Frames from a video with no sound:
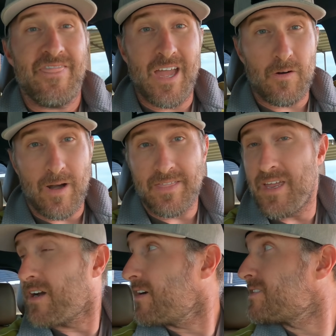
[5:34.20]
That right
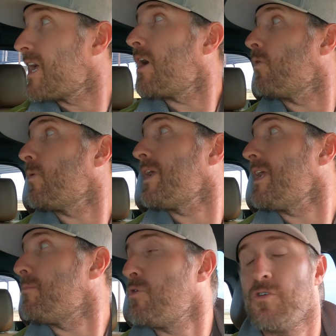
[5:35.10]
there is how
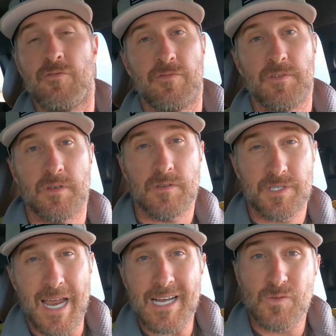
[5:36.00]
we move
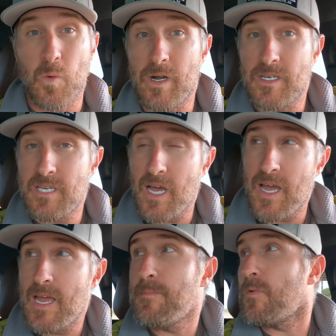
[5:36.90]
stacks one at a
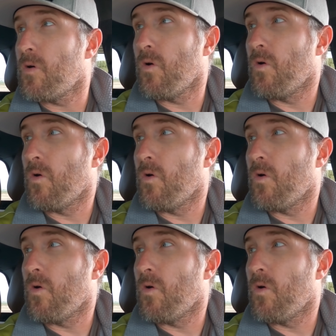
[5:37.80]
time